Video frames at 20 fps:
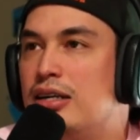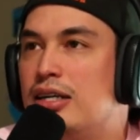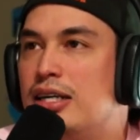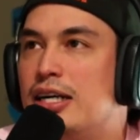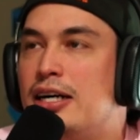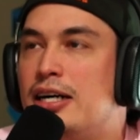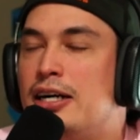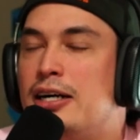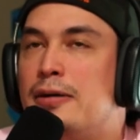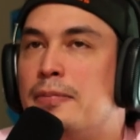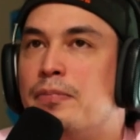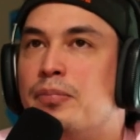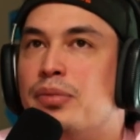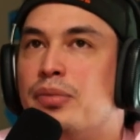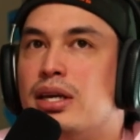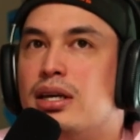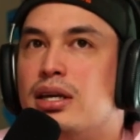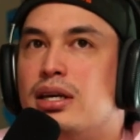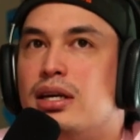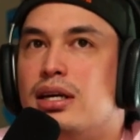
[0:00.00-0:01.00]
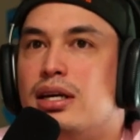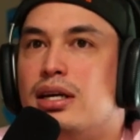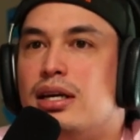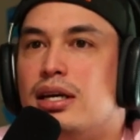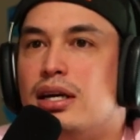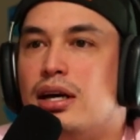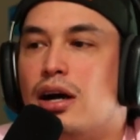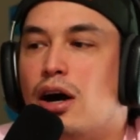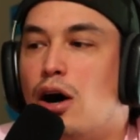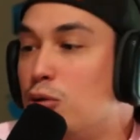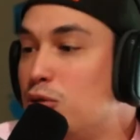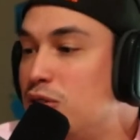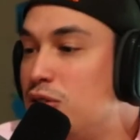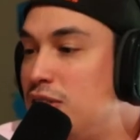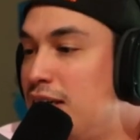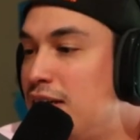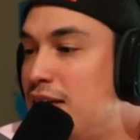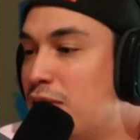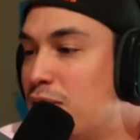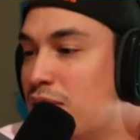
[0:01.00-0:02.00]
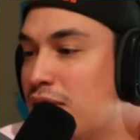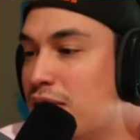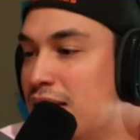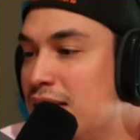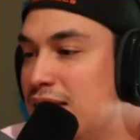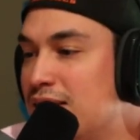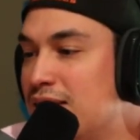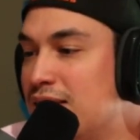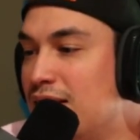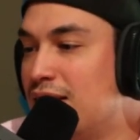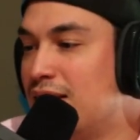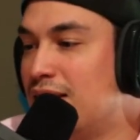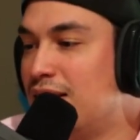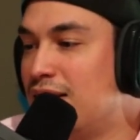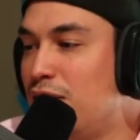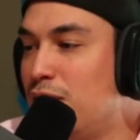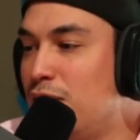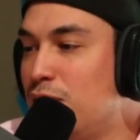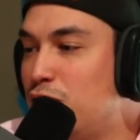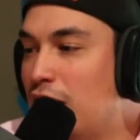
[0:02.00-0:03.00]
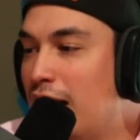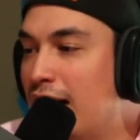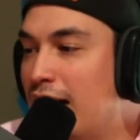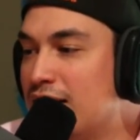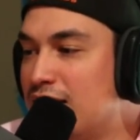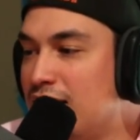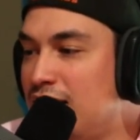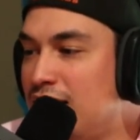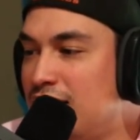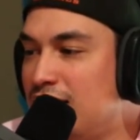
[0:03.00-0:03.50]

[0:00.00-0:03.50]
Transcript: Tika released a new chassis.